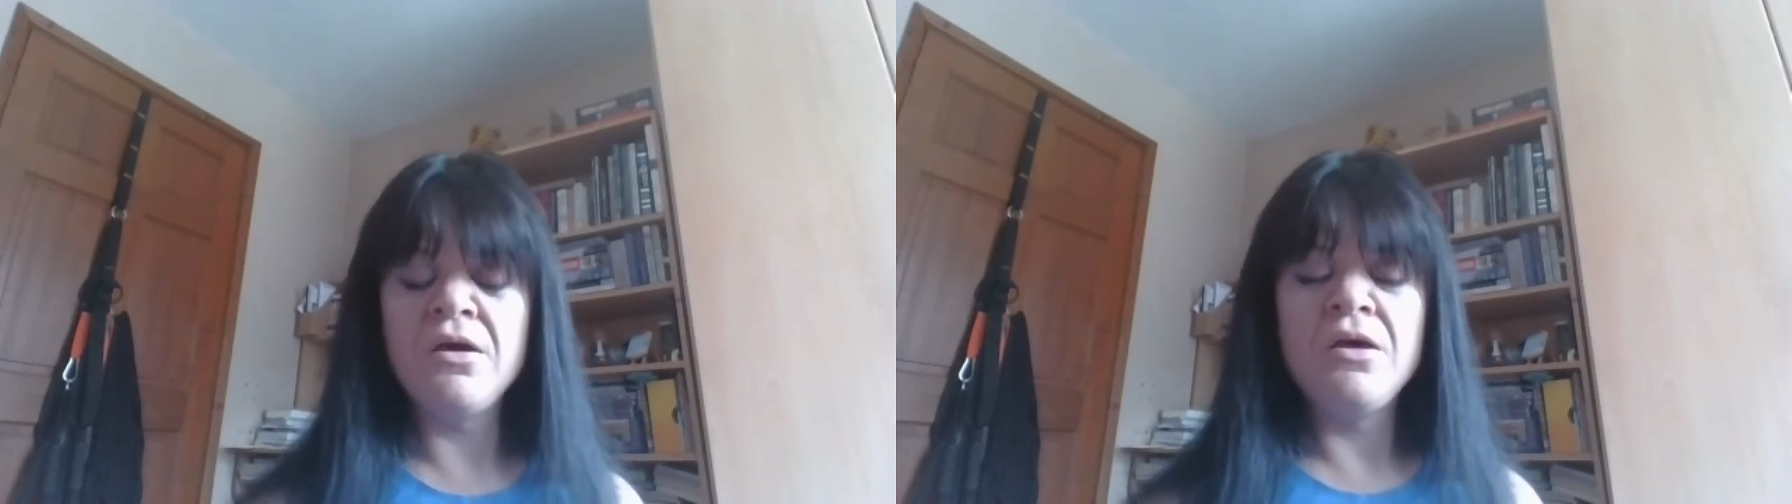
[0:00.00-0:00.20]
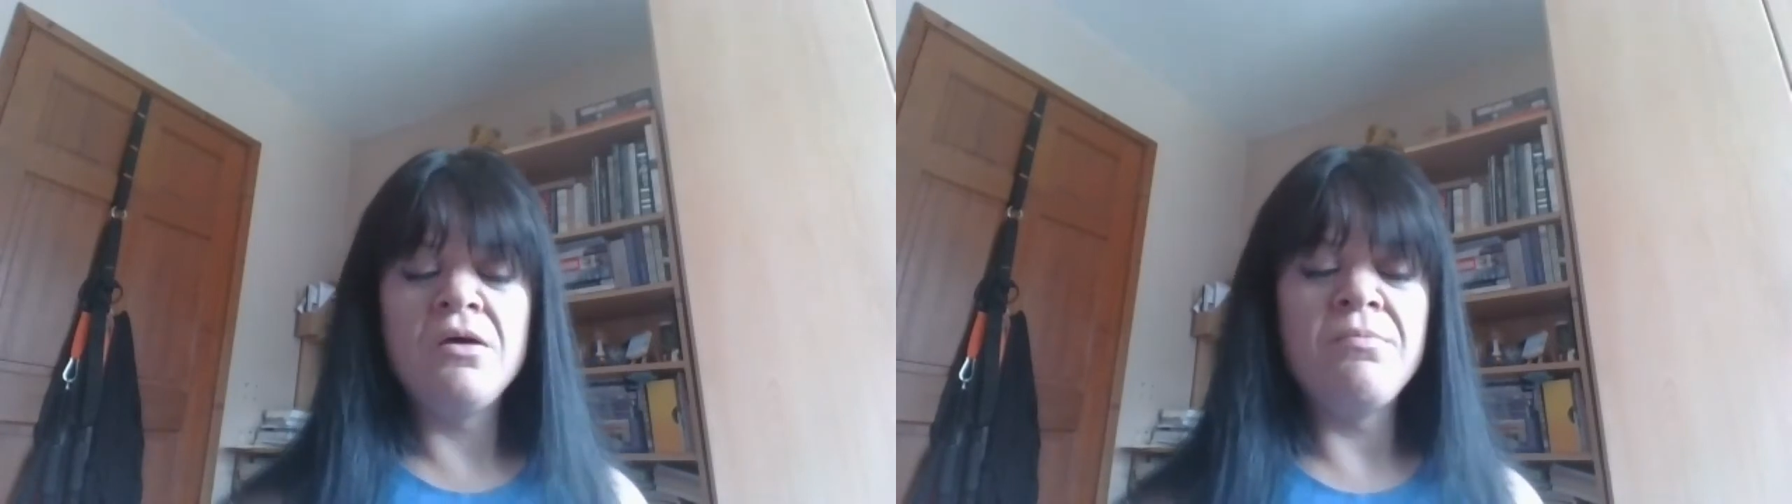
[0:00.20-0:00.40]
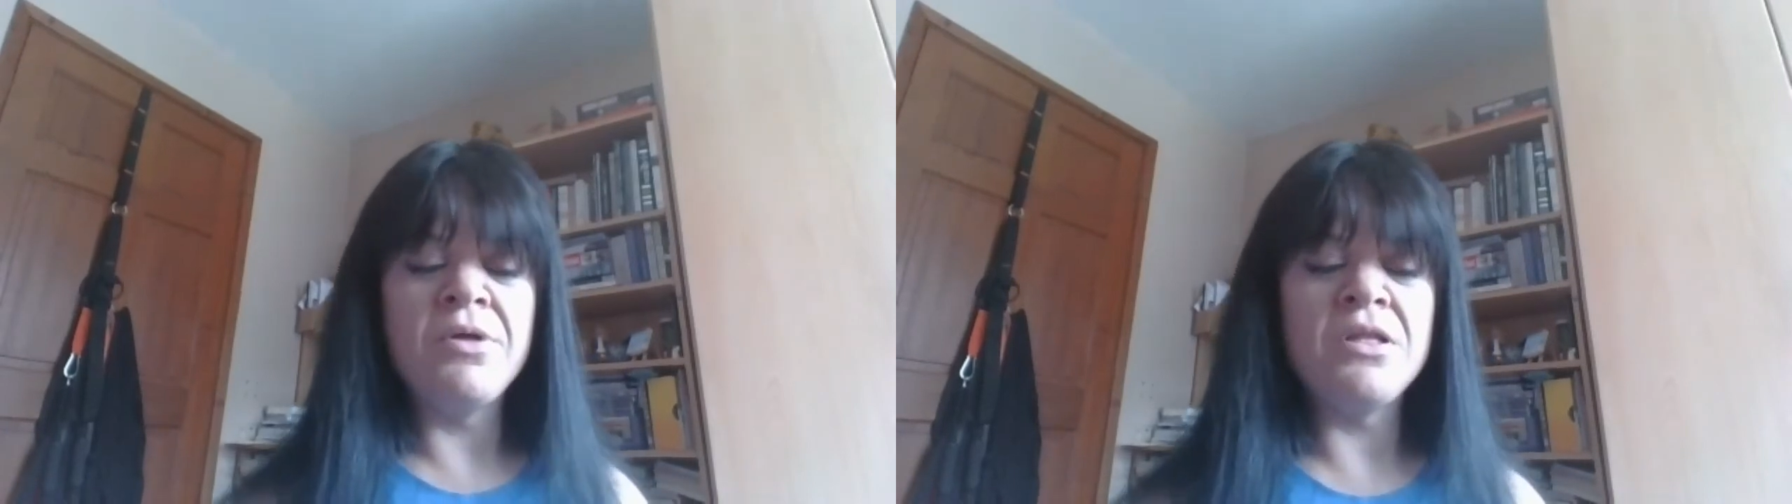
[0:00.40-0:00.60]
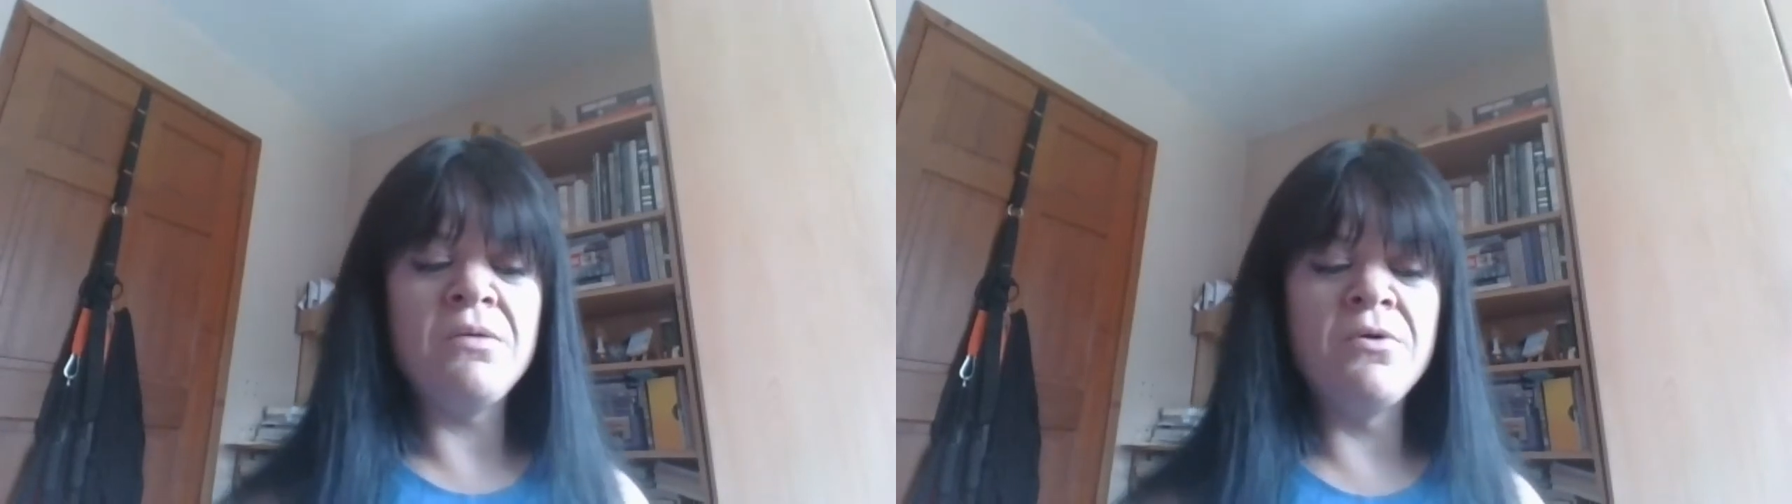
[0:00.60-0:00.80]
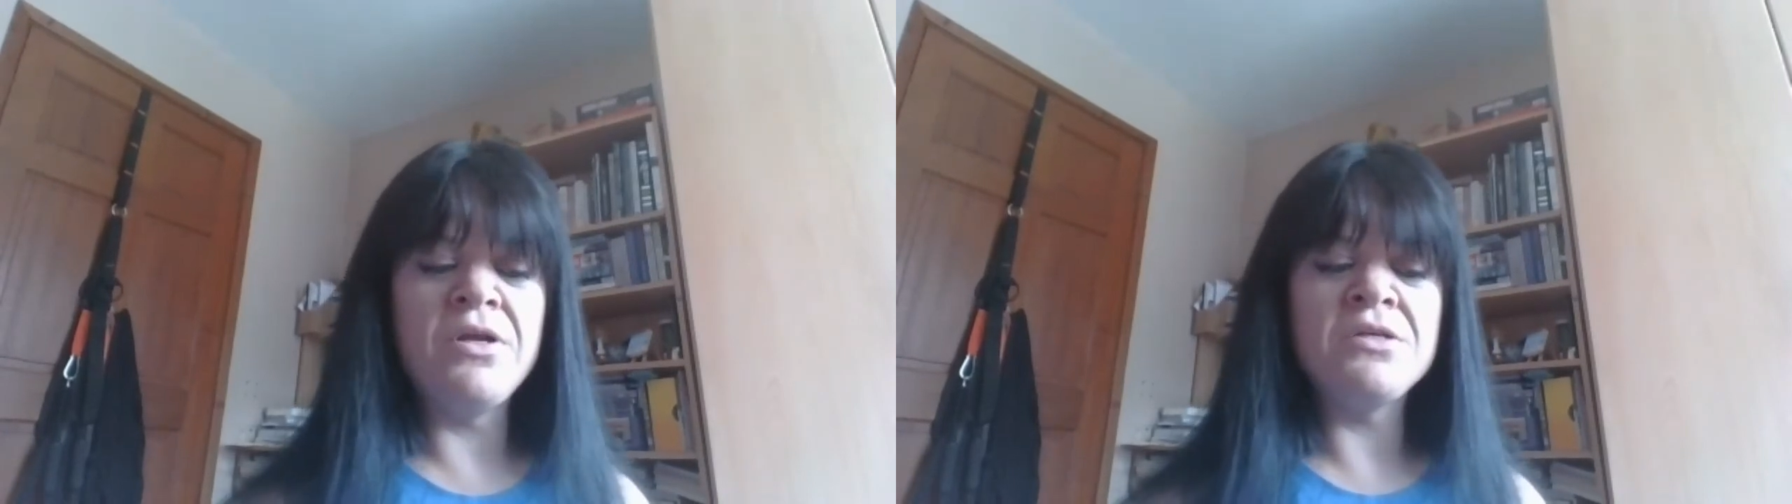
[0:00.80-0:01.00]
Right. But
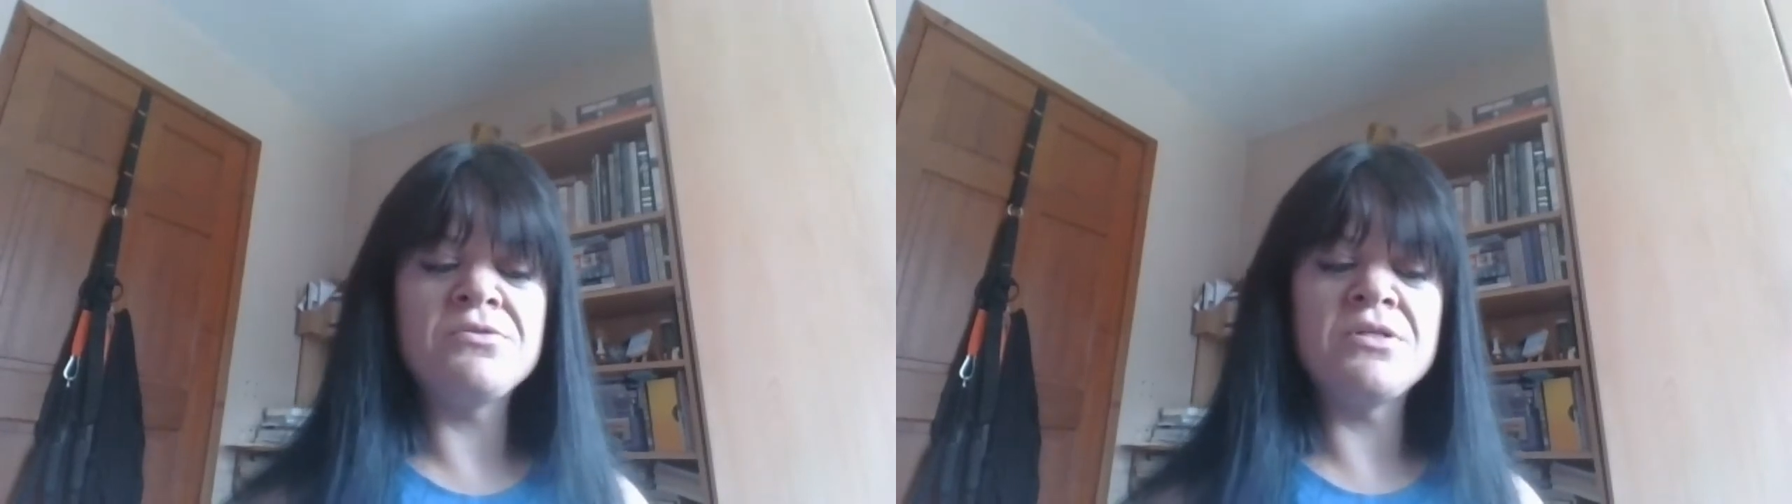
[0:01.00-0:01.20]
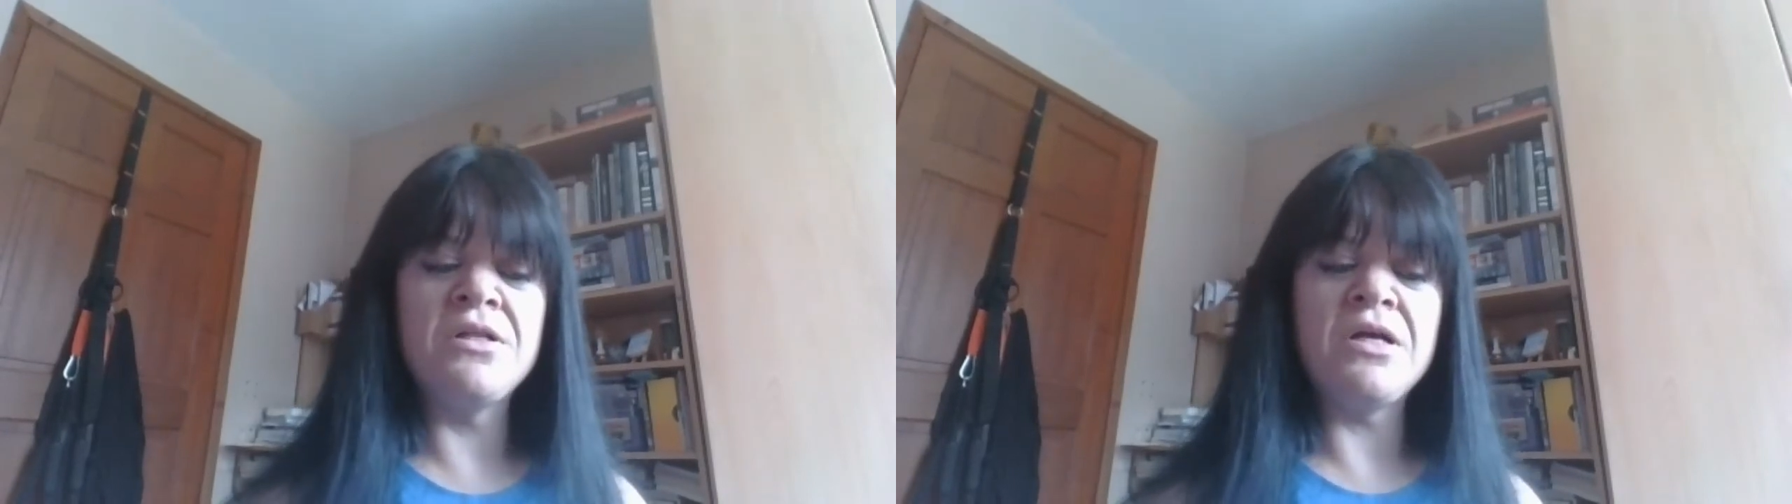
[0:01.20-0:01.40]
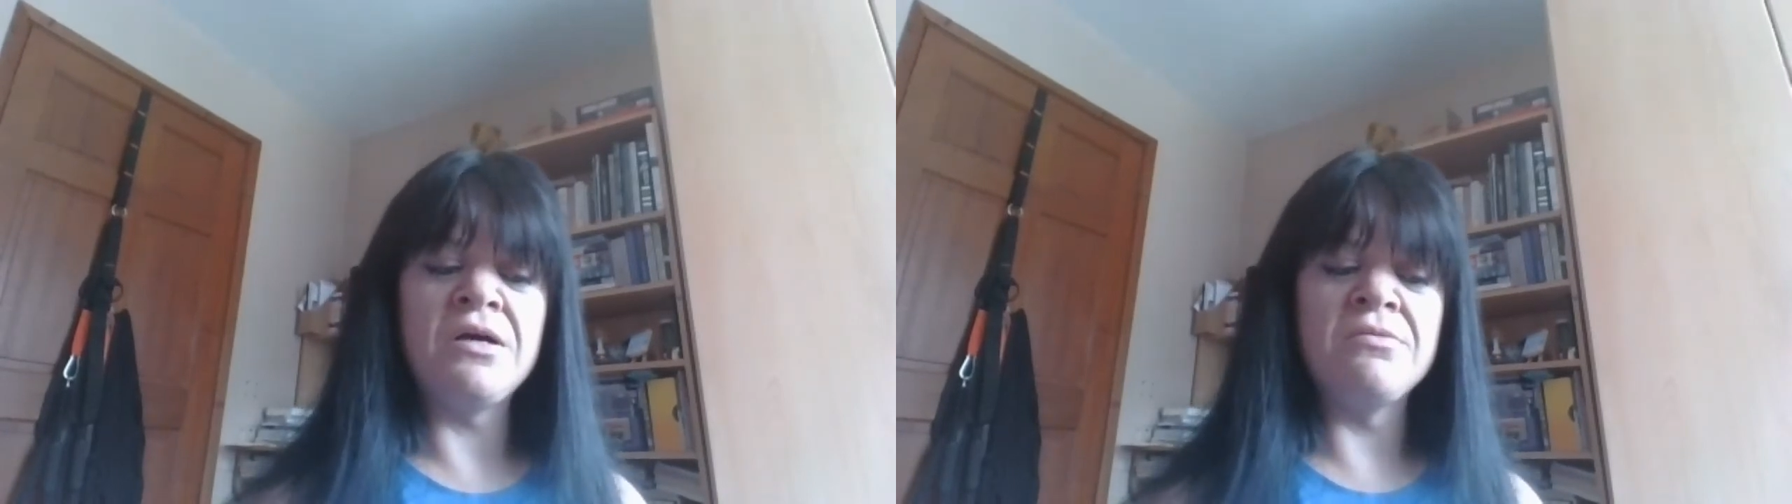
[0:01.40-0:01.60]
they weren't interested in that.